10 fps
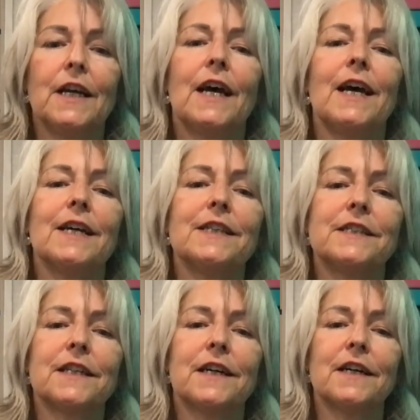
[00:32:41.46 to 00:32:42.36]
and
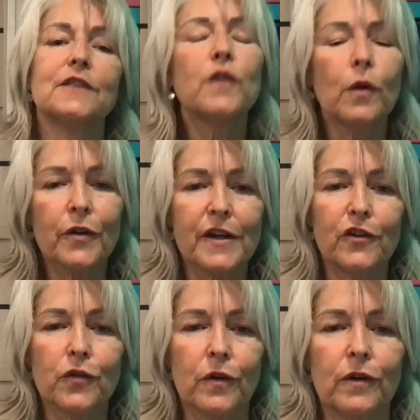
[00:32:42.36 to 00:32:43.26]
a solar
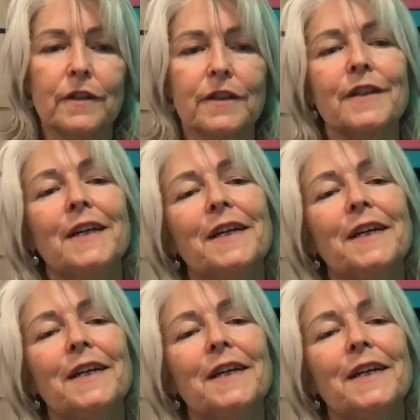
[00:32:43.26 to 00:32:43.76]
controller.